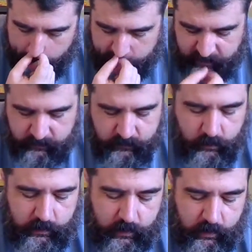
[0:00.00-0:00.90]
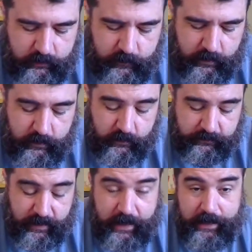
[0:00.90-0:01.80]
think this one cost me close
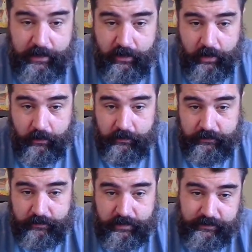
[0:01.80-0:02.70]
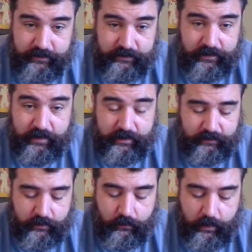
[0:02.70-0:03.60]
to $80 because it's
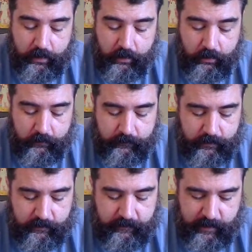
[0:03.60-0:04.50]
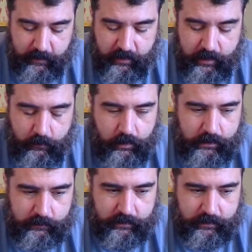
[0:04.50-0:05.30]
actually rare for the Famicom one,